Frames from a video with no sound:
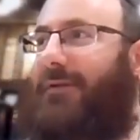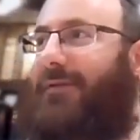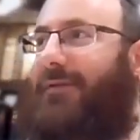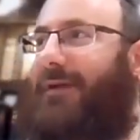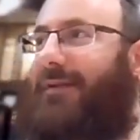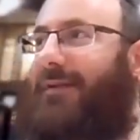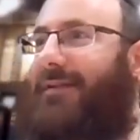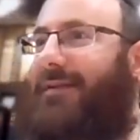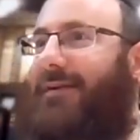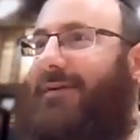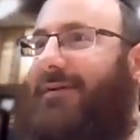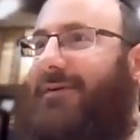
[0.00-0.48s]

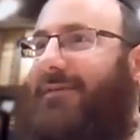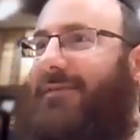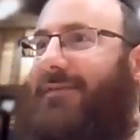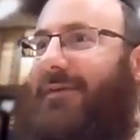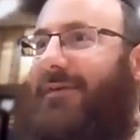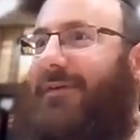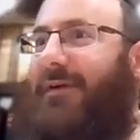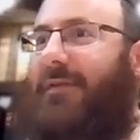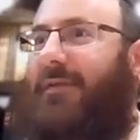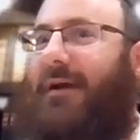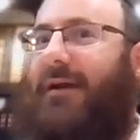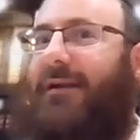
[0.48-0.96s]
means that
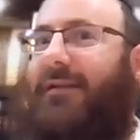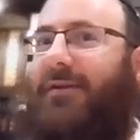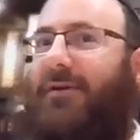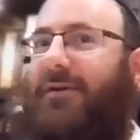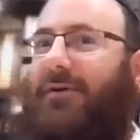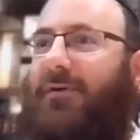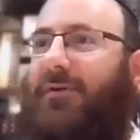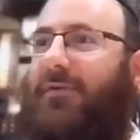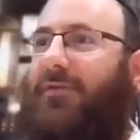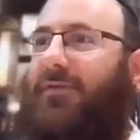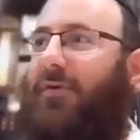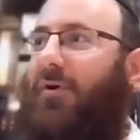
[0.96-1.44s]
there's
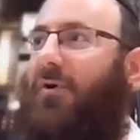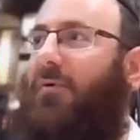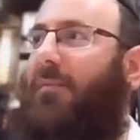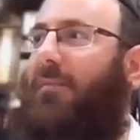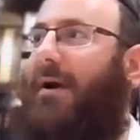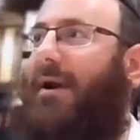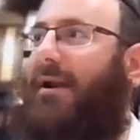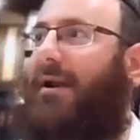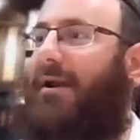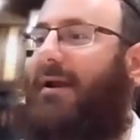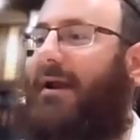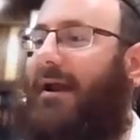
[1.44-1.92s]
that there's
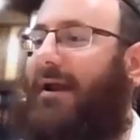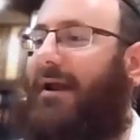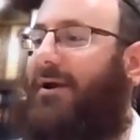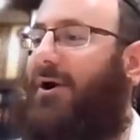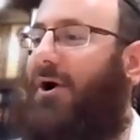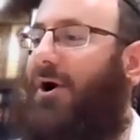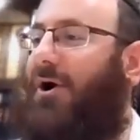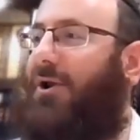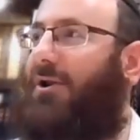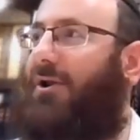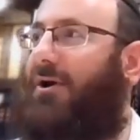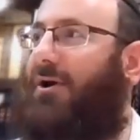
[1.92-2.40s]
so many
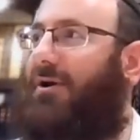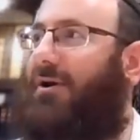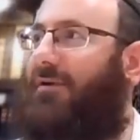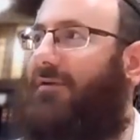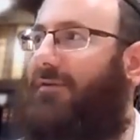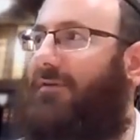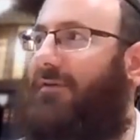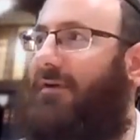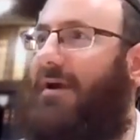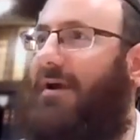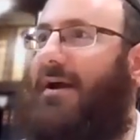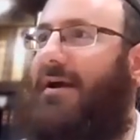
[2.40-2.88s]

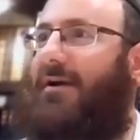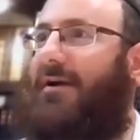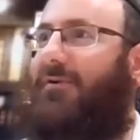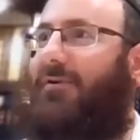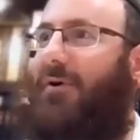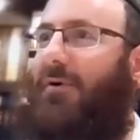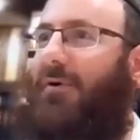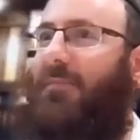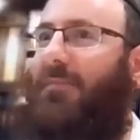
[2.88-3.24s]
Heichalos, oh.